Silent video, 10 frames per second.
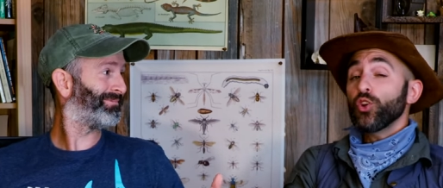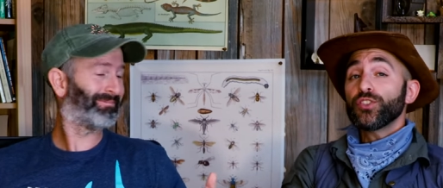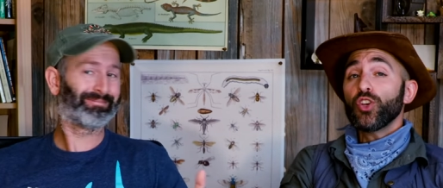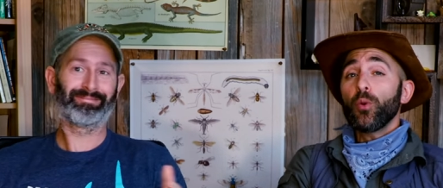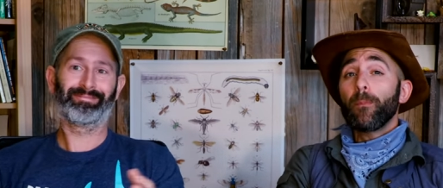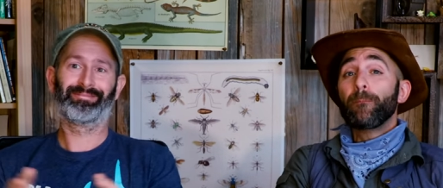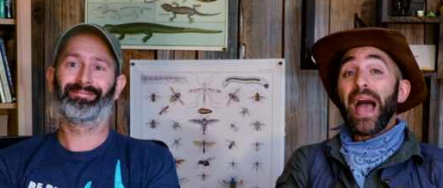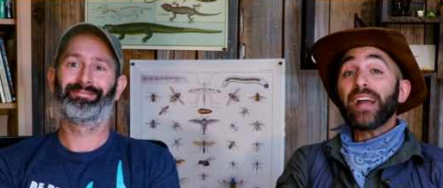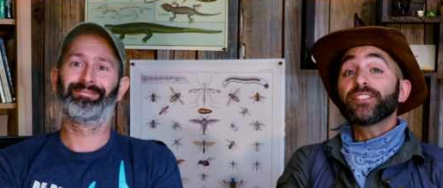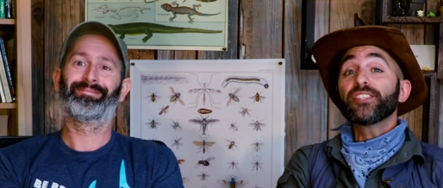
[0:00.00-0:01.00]
Speaker 1: YouTube
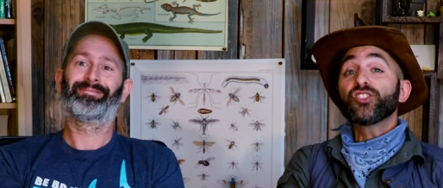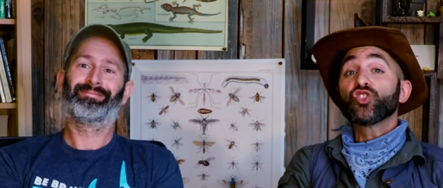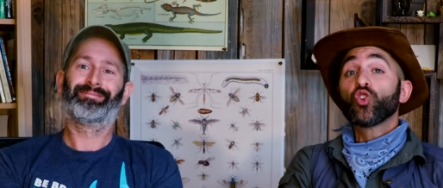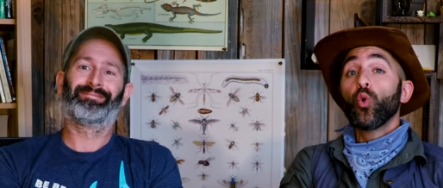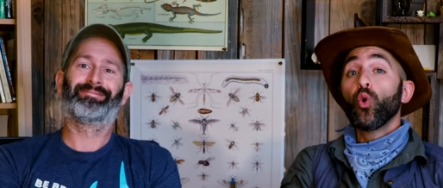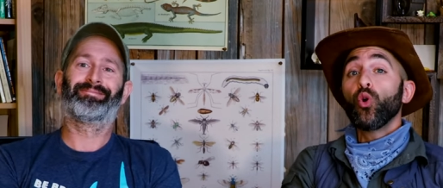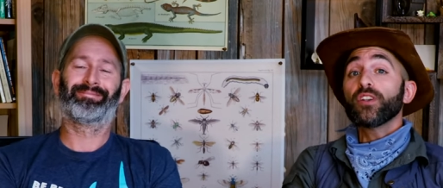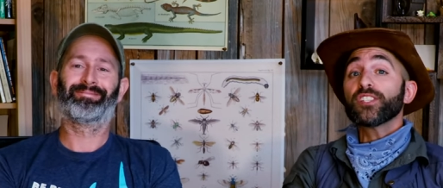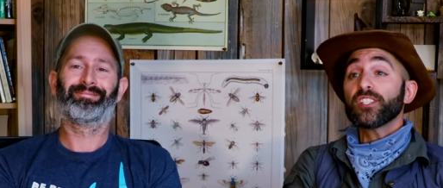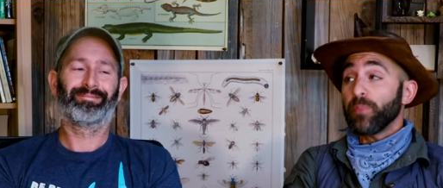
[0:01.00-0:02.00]
Back to School
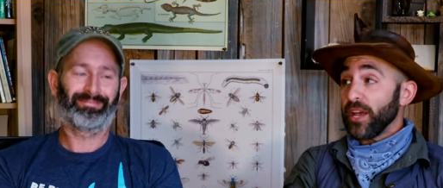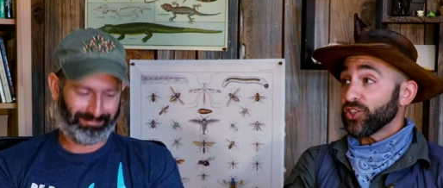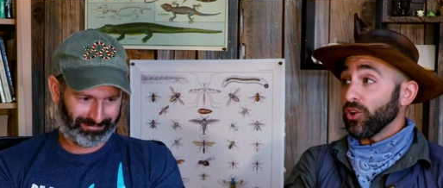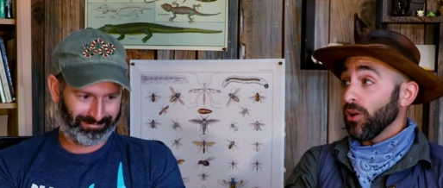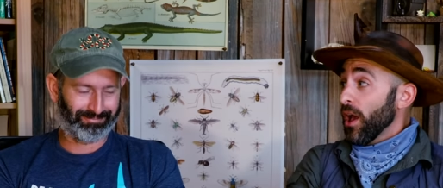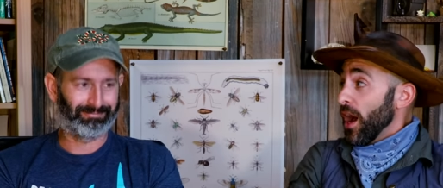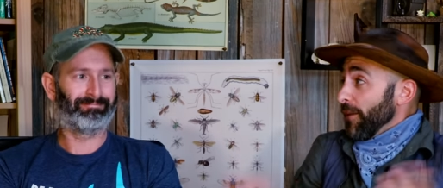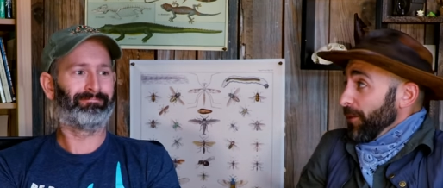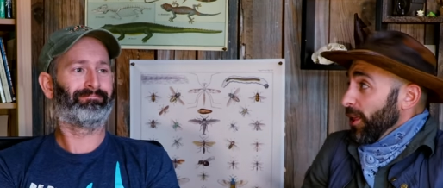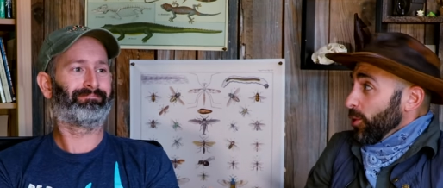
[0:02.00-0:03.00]
special. Mm -hmm. I
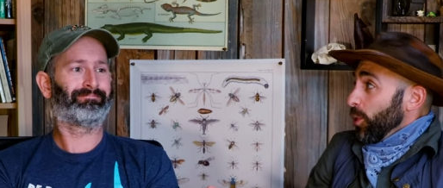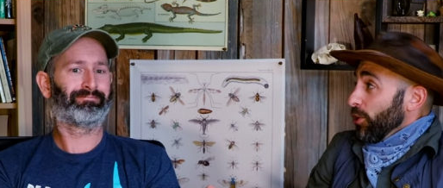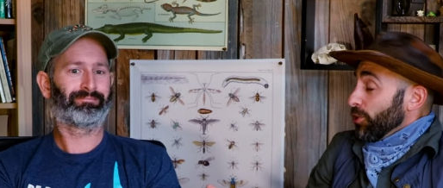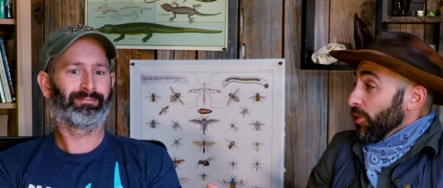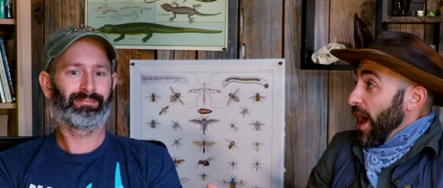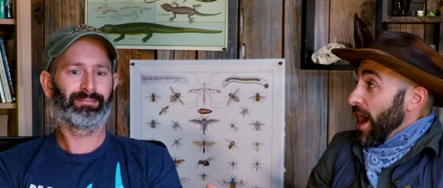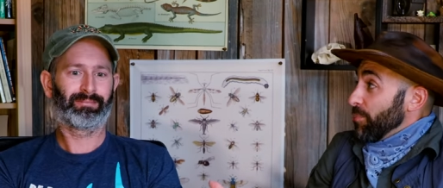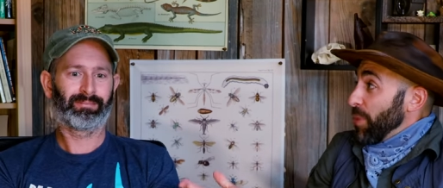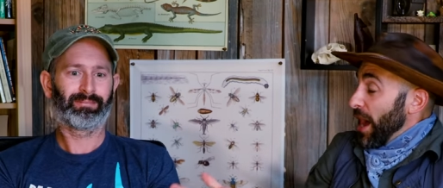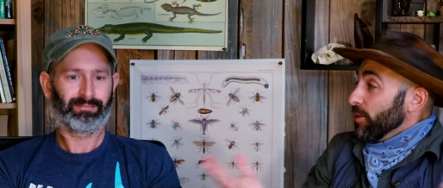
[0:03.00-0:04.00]
mm-hmm. feel like we learned a lot.
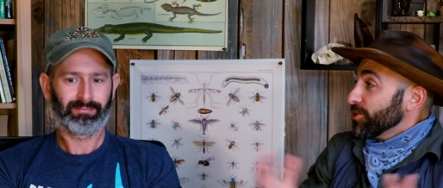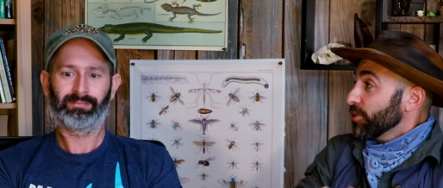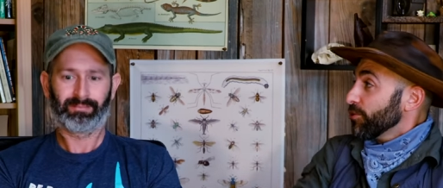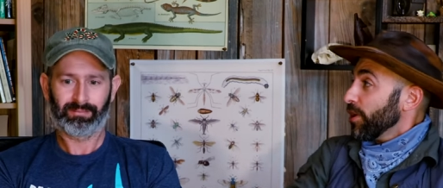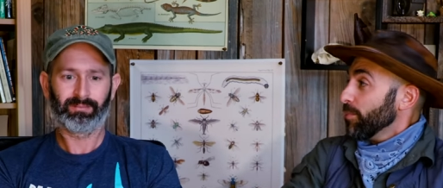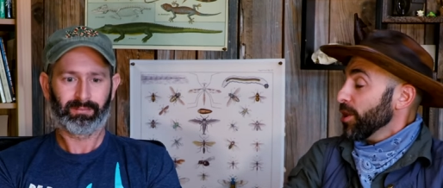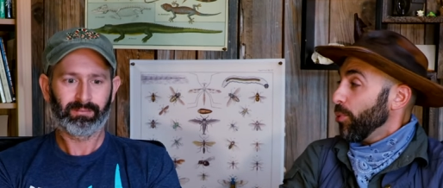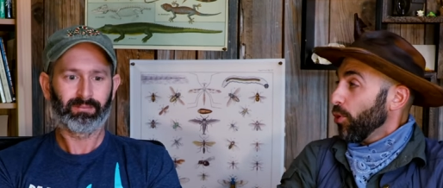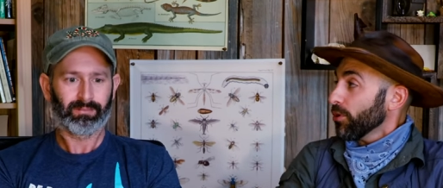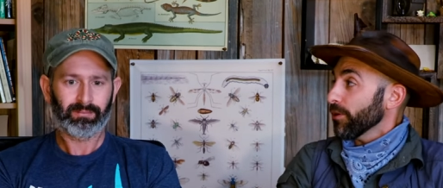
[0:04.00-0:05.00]
Biomes are incredibly
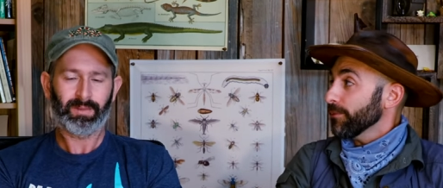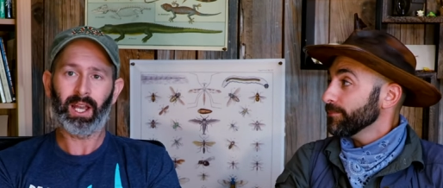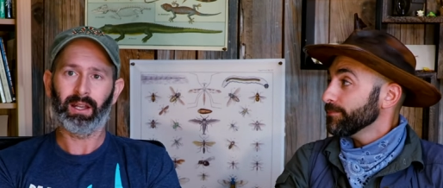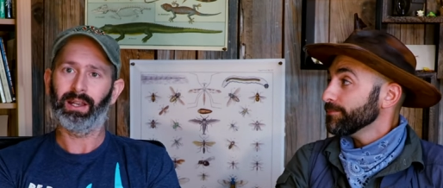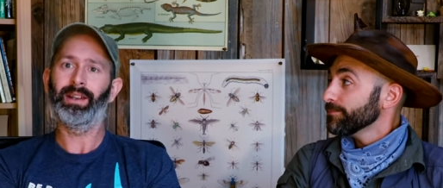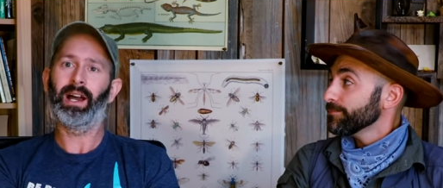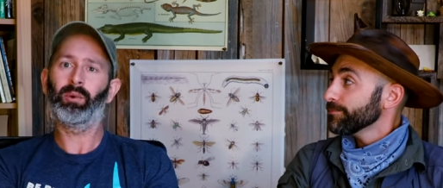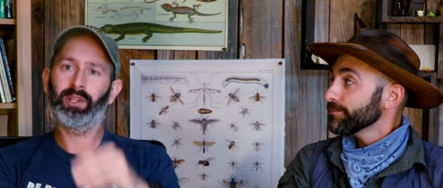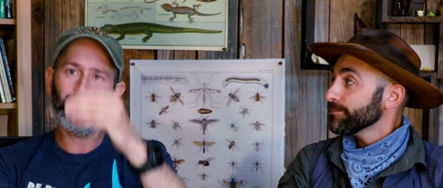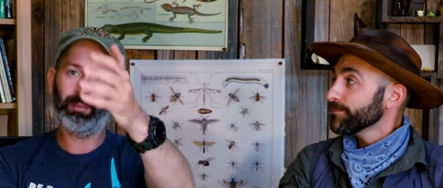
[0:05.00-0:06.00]
important. Yeah,
Speaker 2: and now
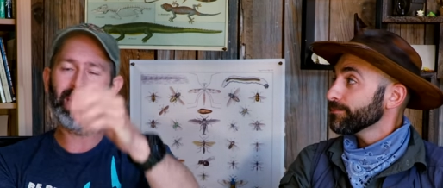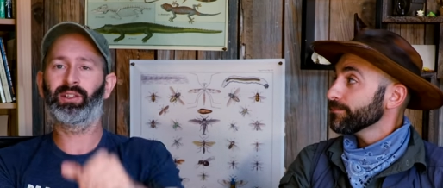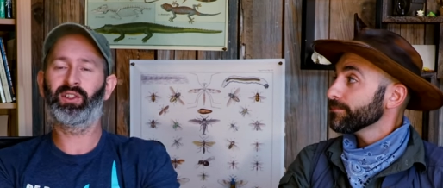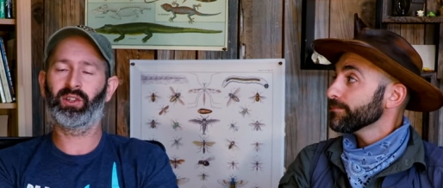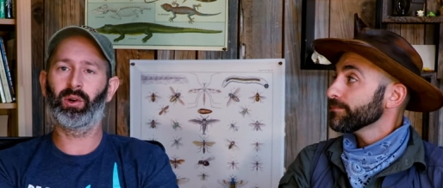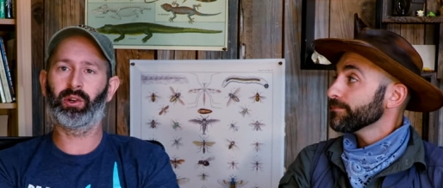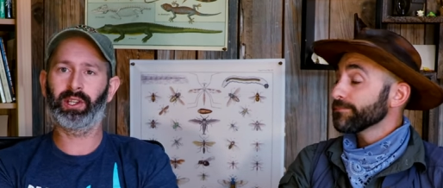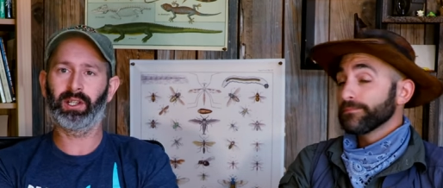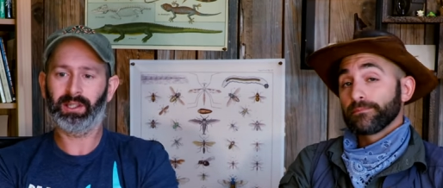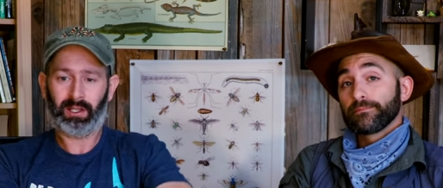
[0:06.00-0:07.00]
when you go back to school,
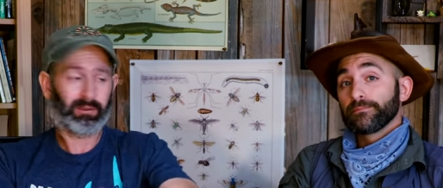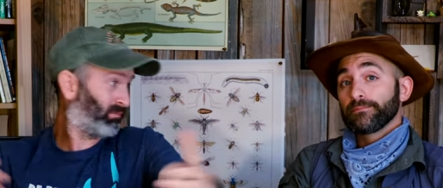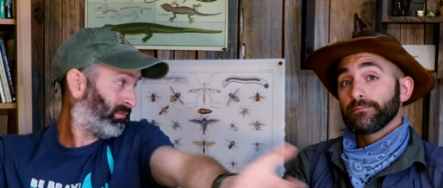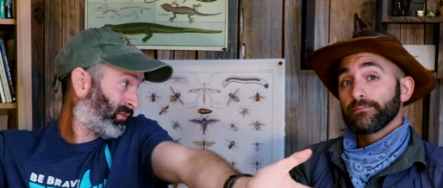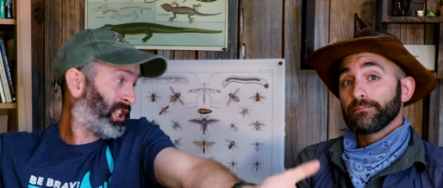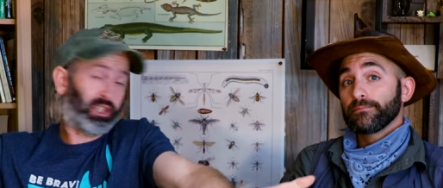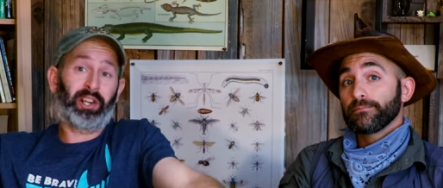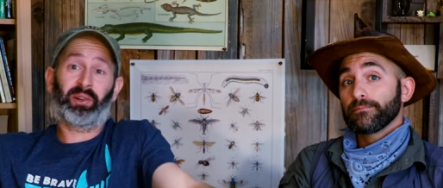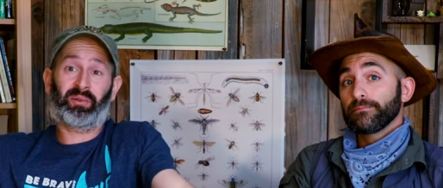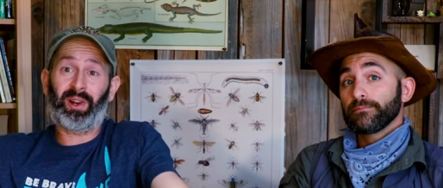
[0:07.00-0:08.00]
you're gonna teach
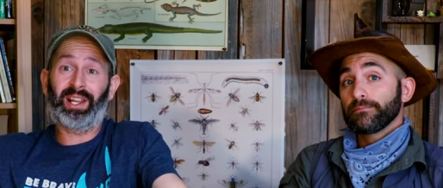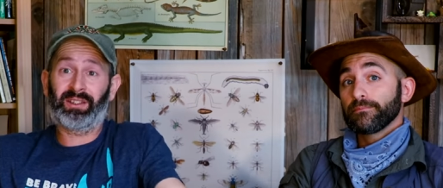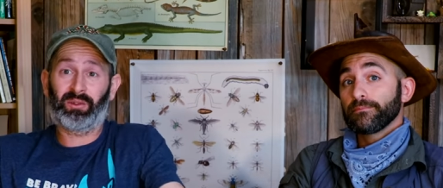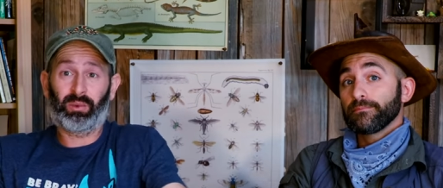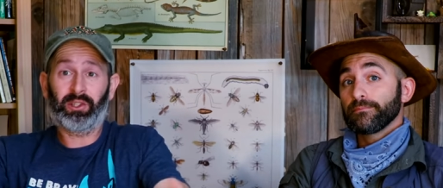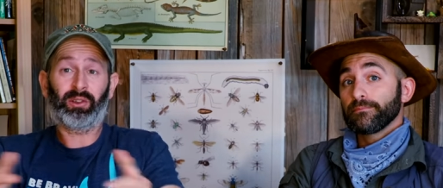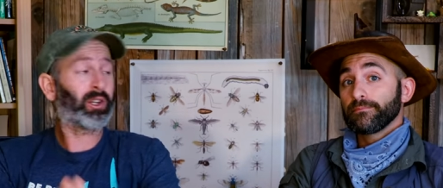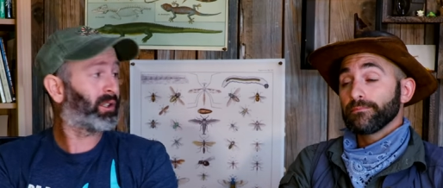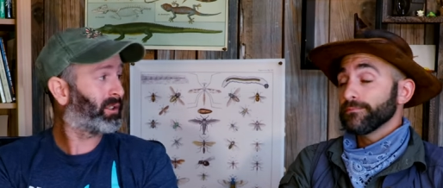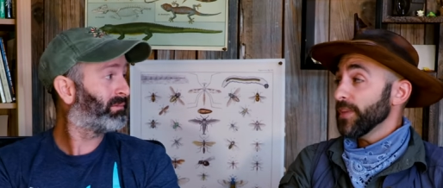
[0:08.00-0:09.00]
all your friends what you
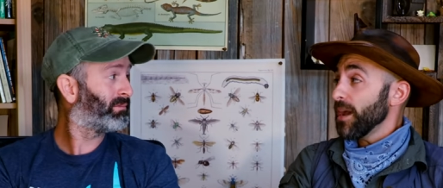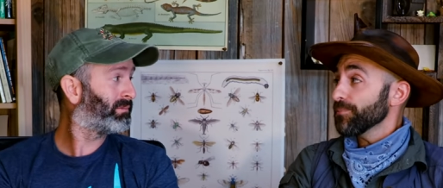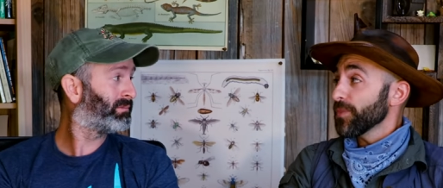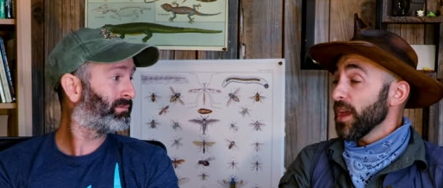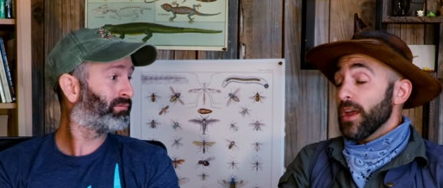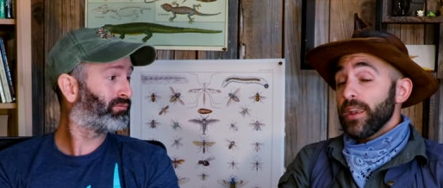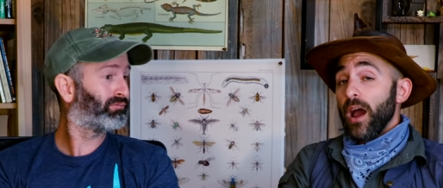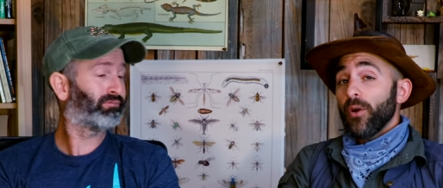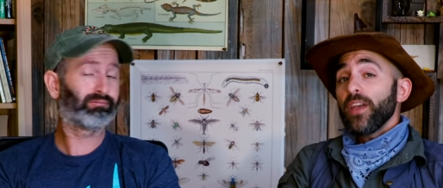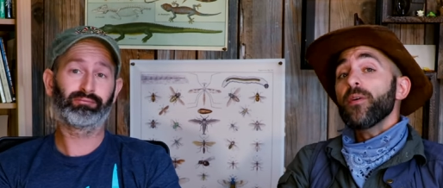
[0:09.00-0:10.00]
learned.
Speaker 1: Yeah.
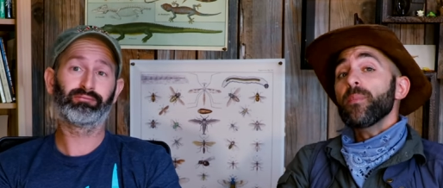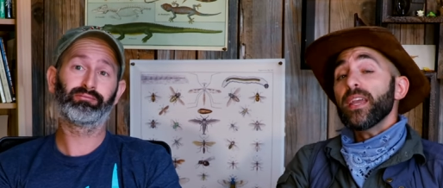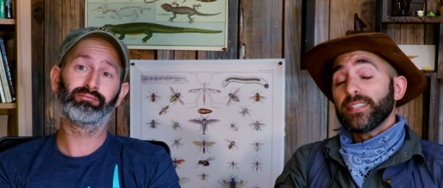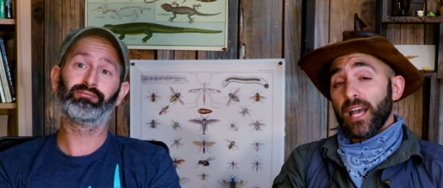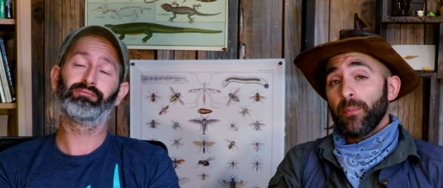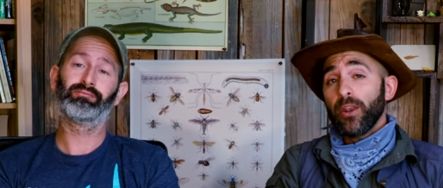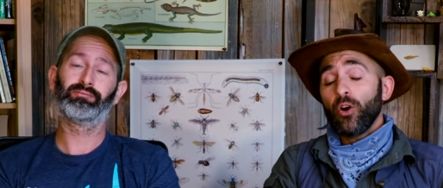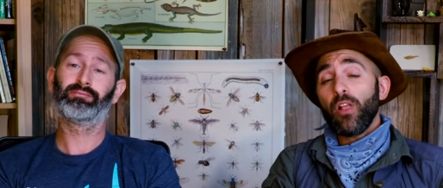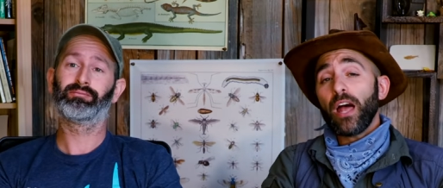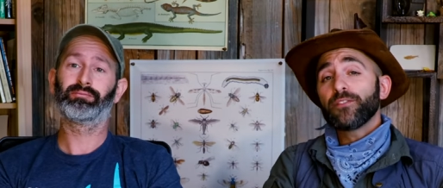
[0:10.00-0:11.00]
Now, in the meantime, I
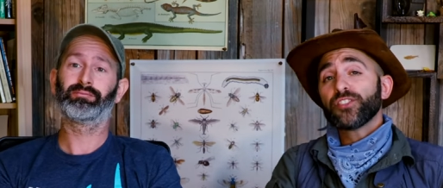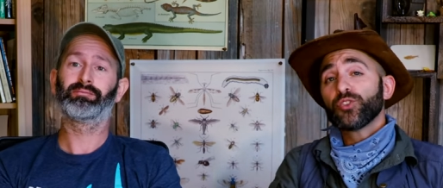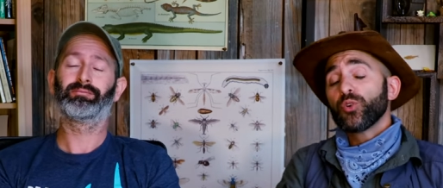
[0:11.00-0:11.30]
know a lot of us are